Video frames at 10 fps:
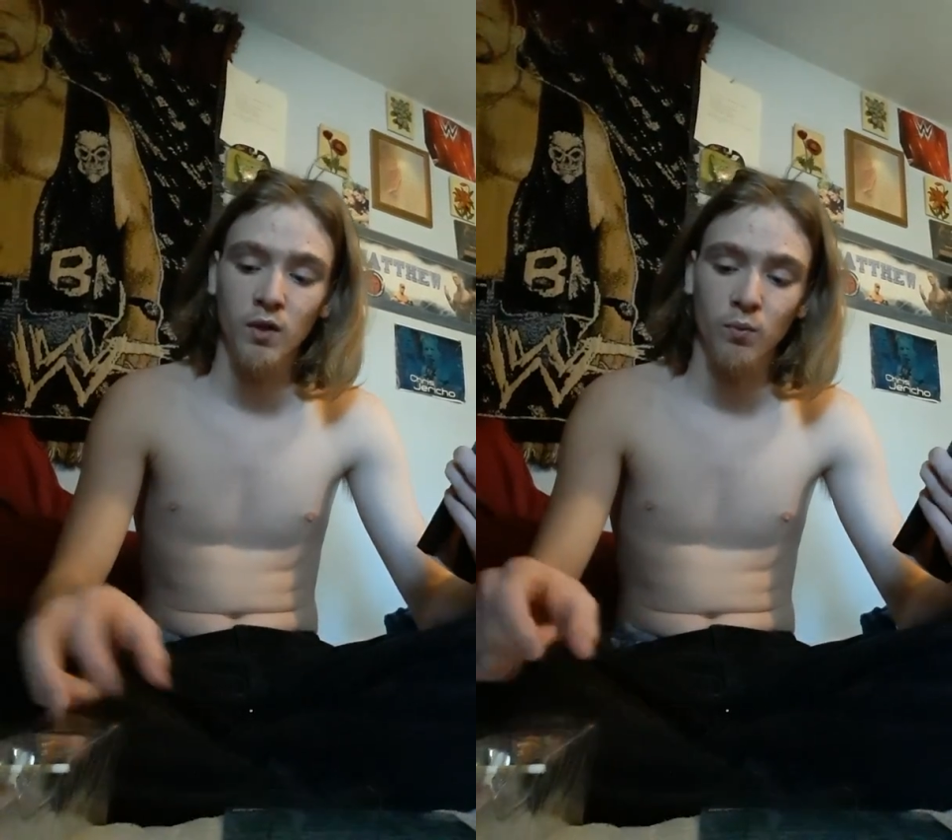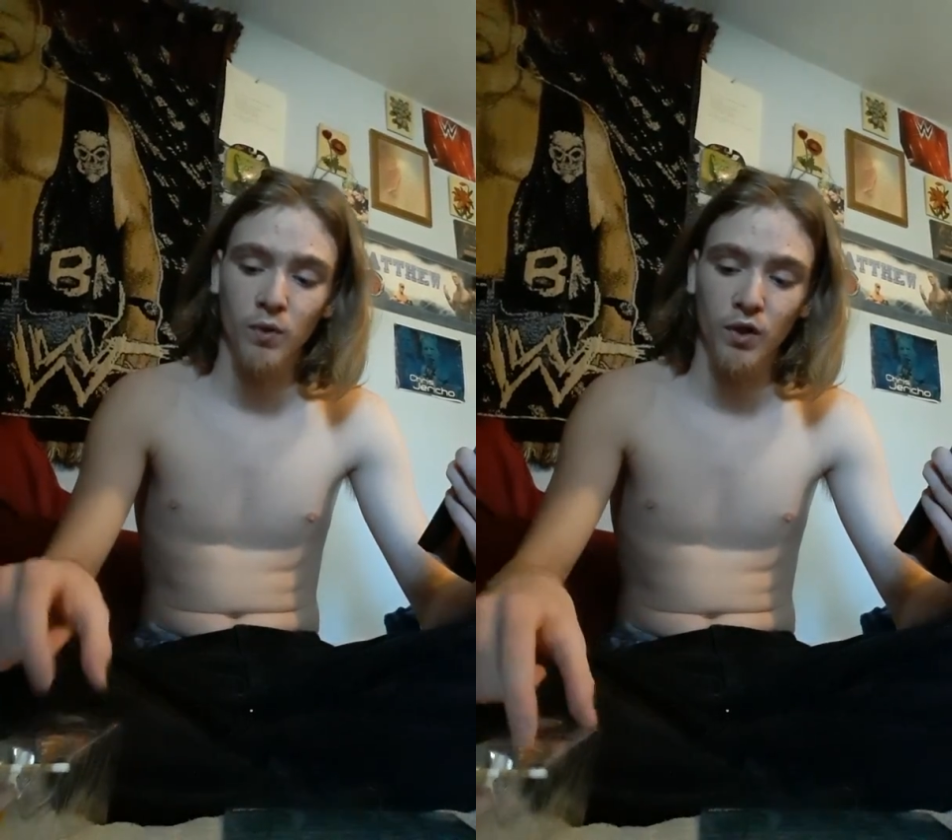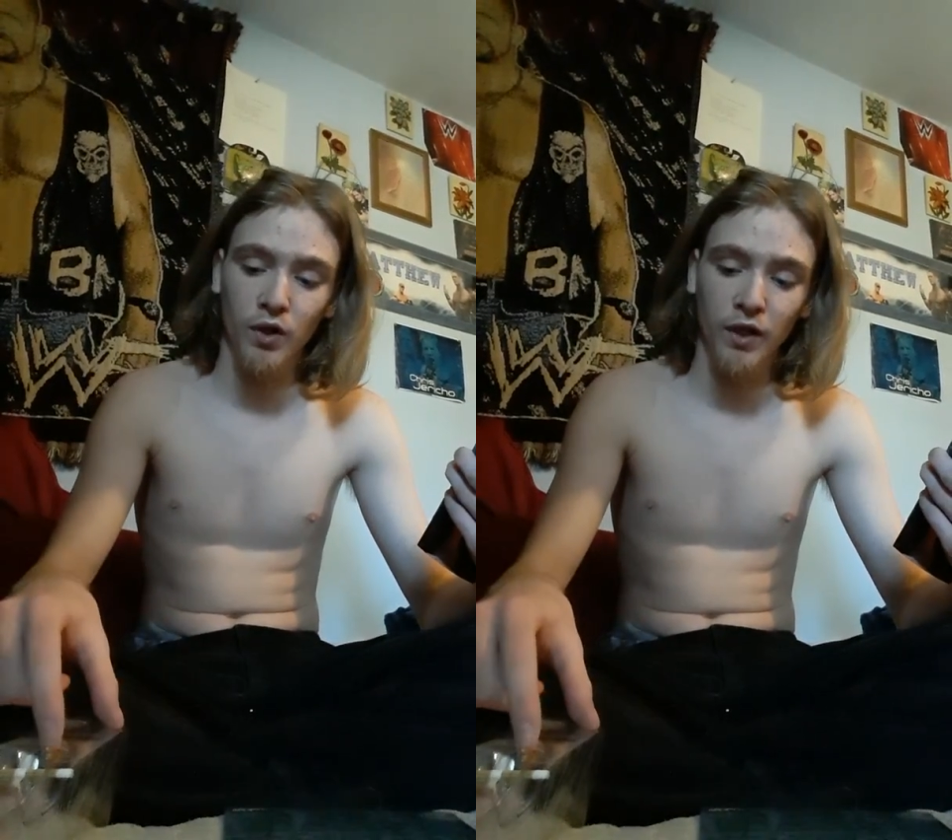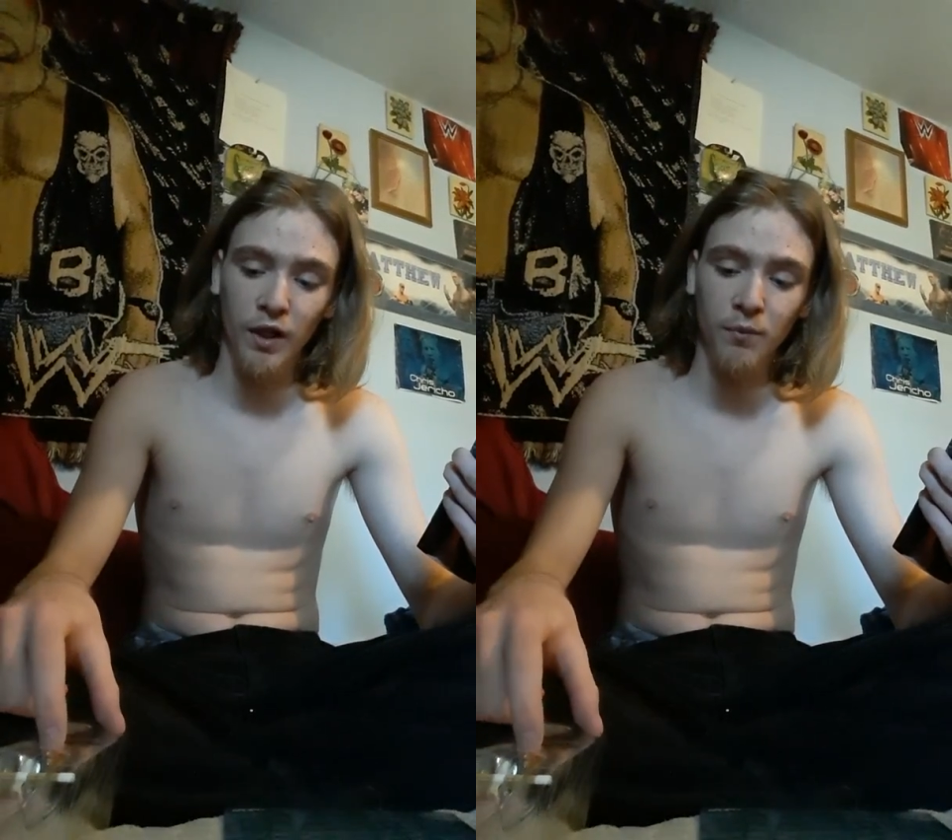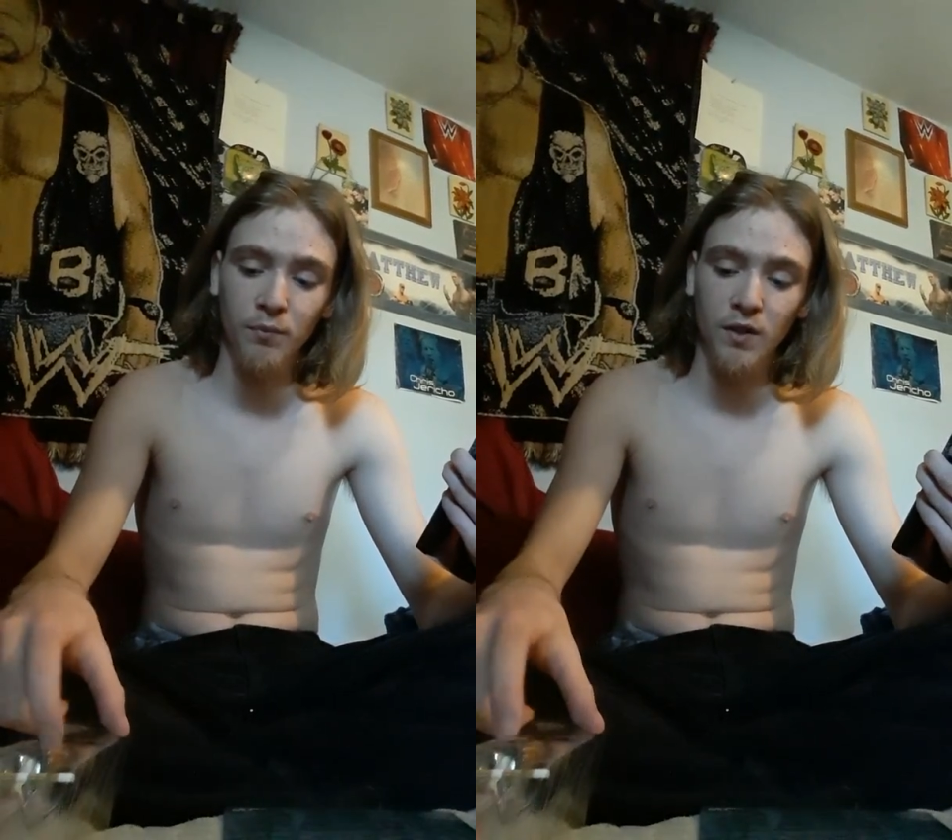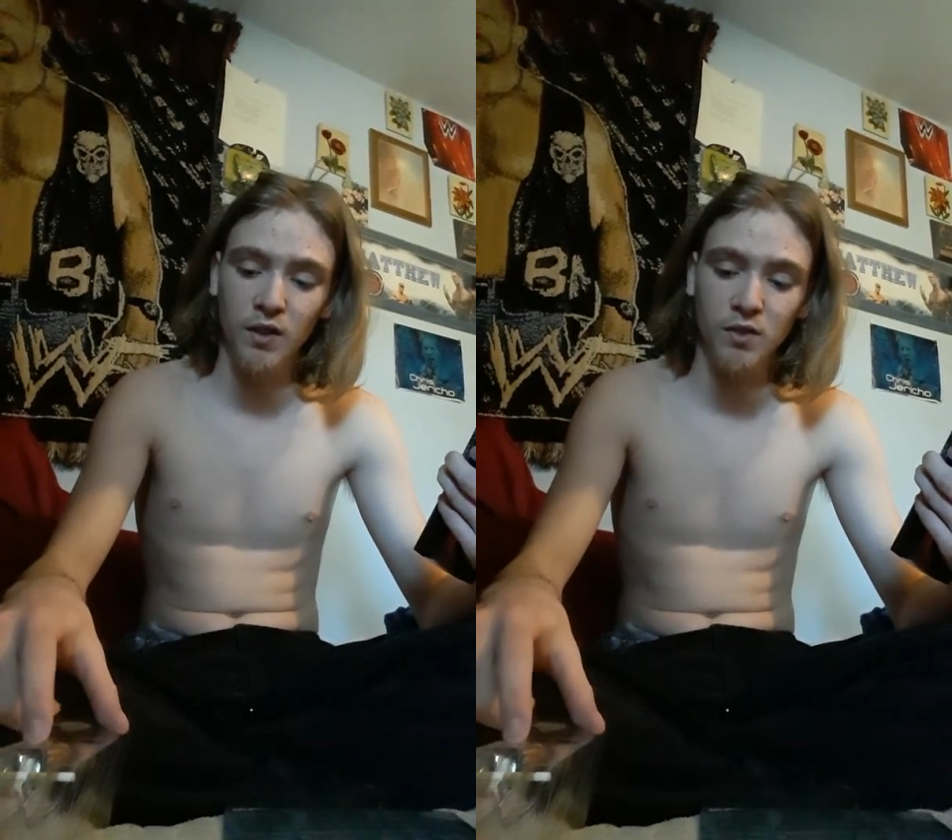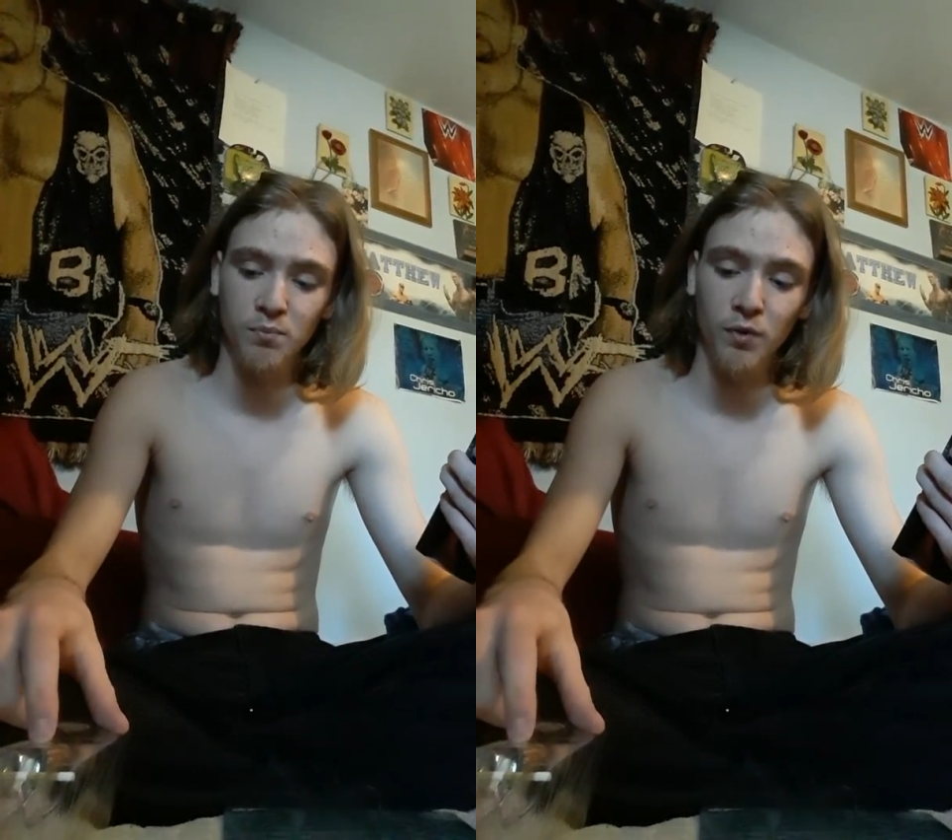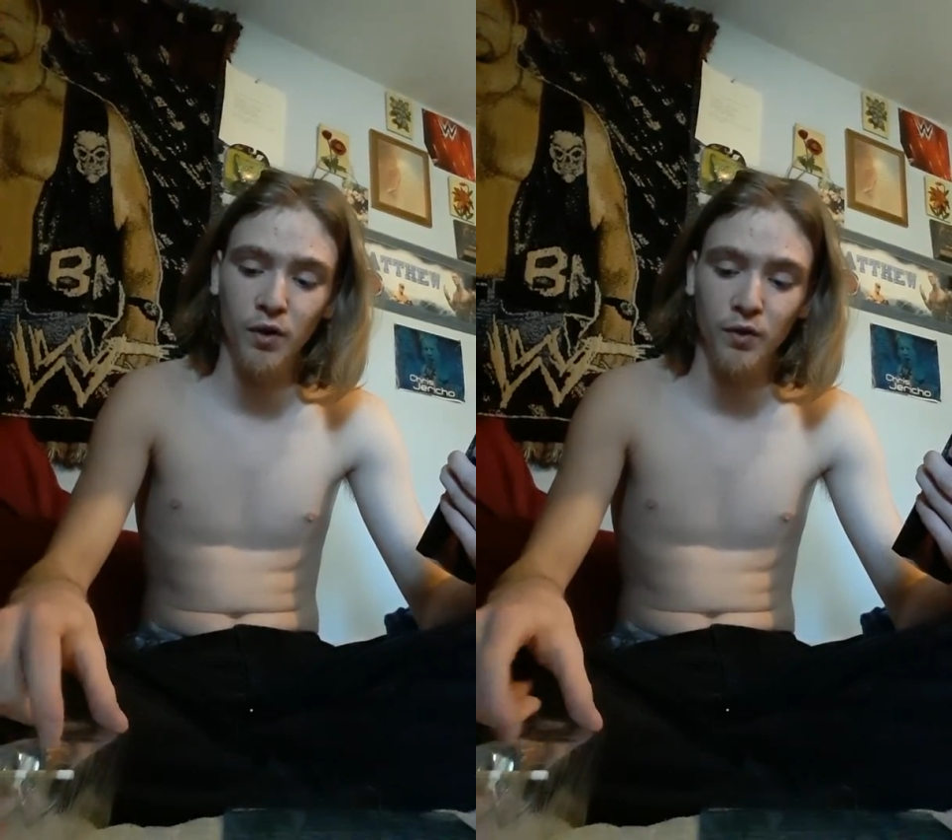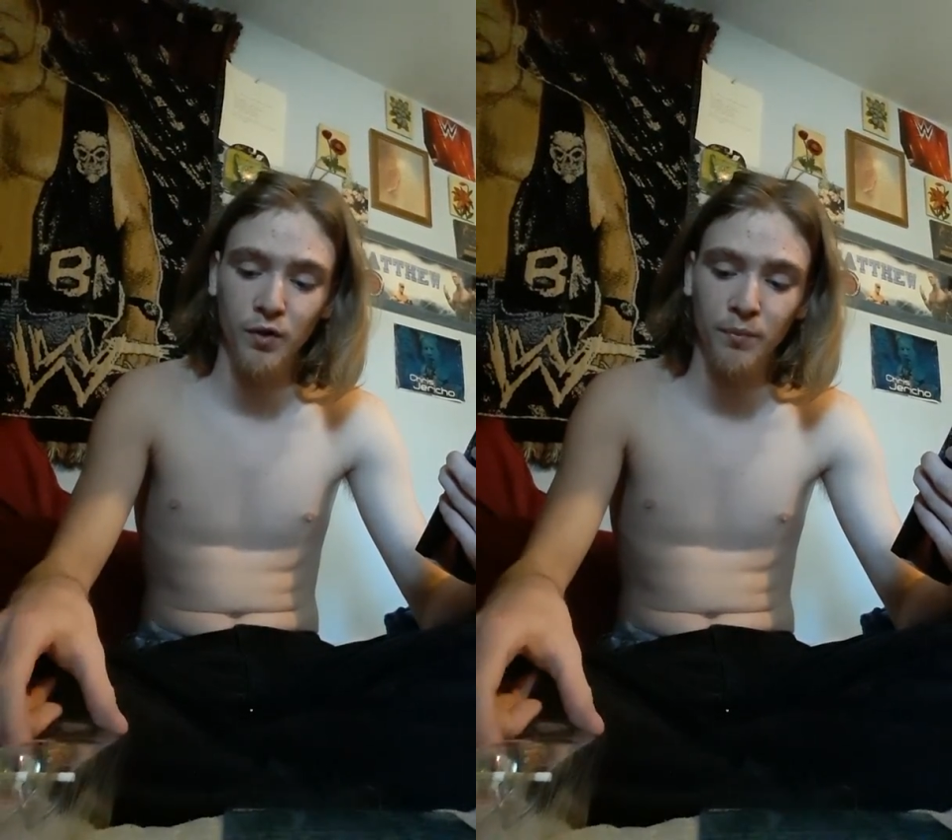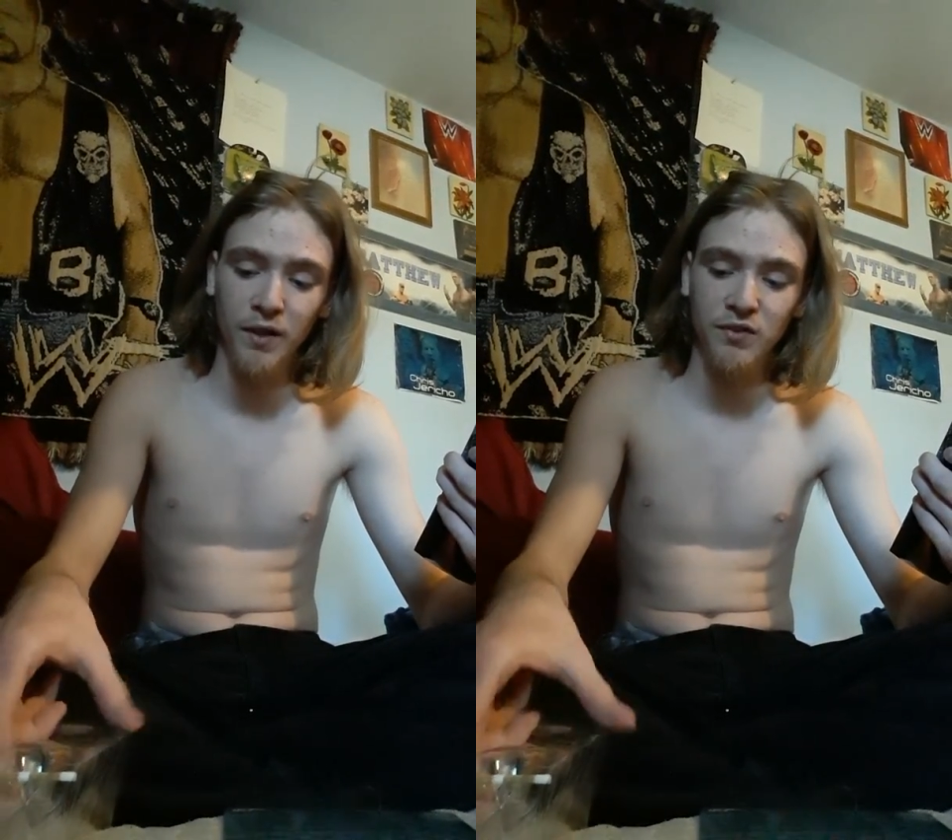where him and his
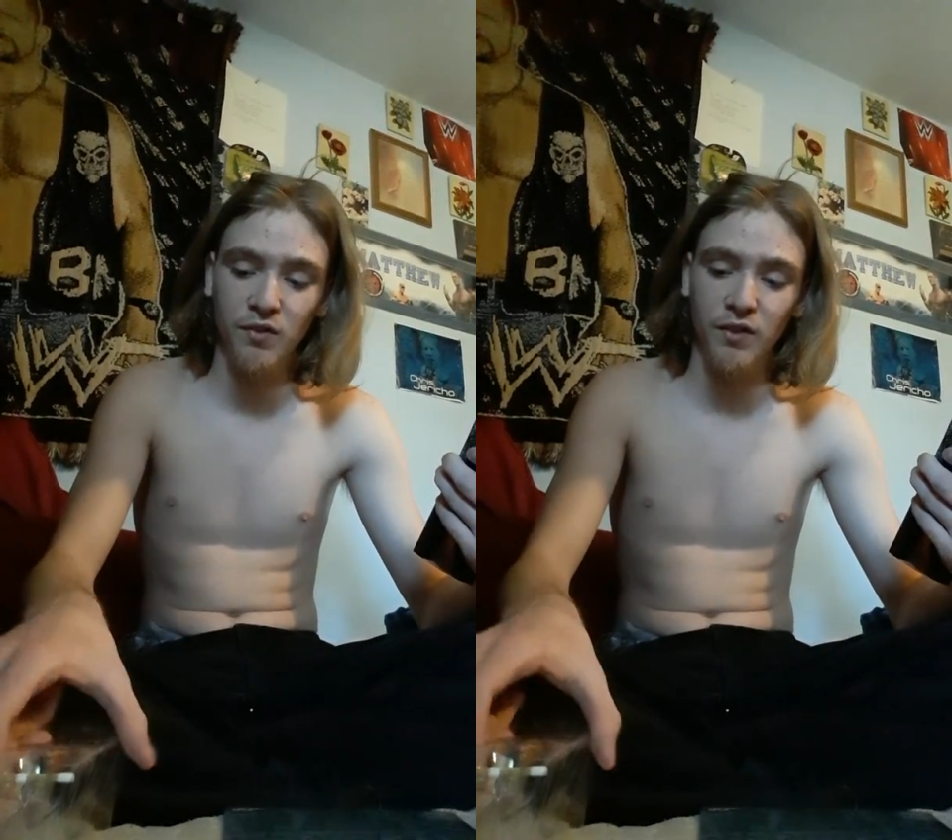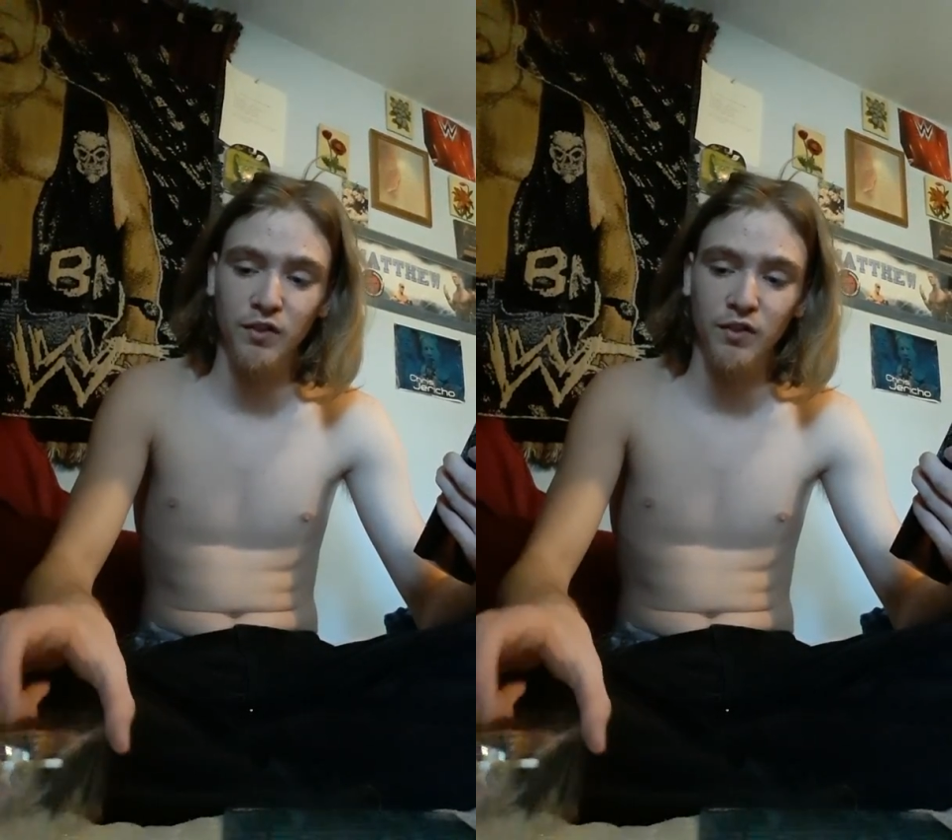brother basically